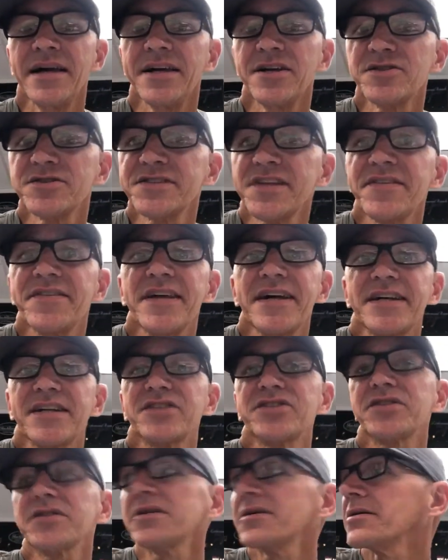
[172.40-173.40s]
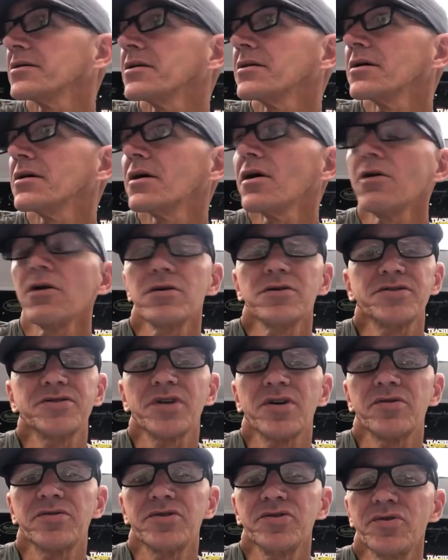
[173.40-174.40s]
here's the thing is
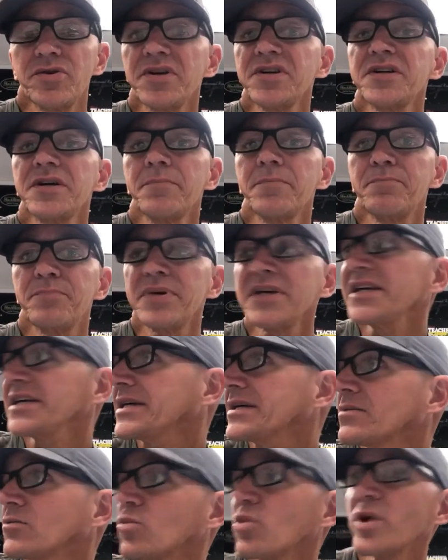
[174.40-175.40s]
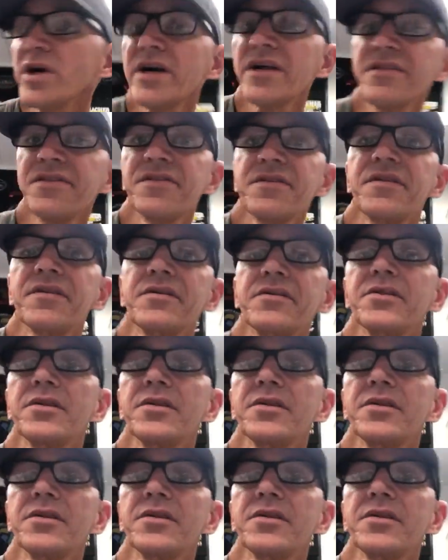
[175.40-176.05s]
also you can compete with